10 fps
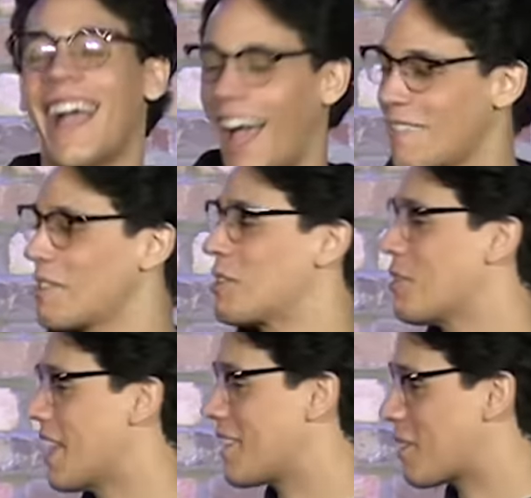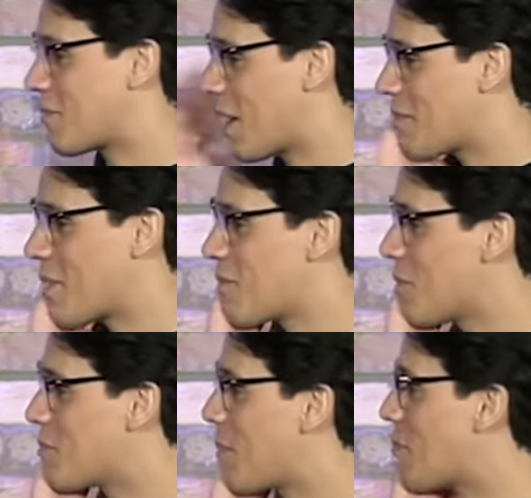I have been doing that sometimes. I have
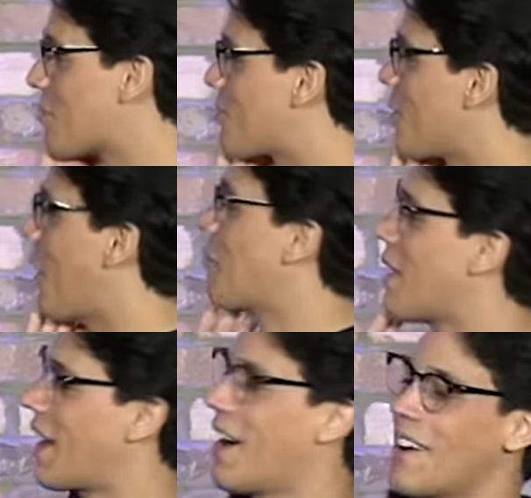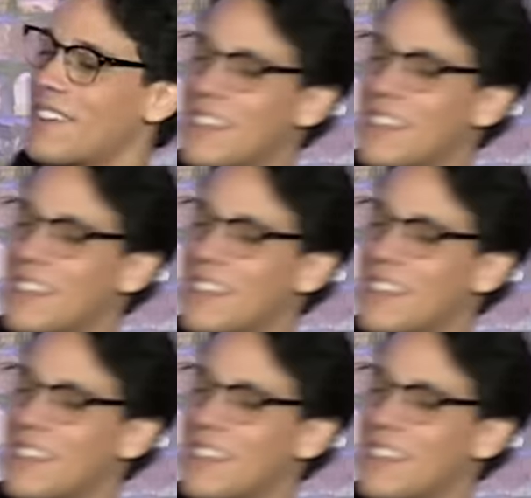ruined people's joy. I'm like, oh,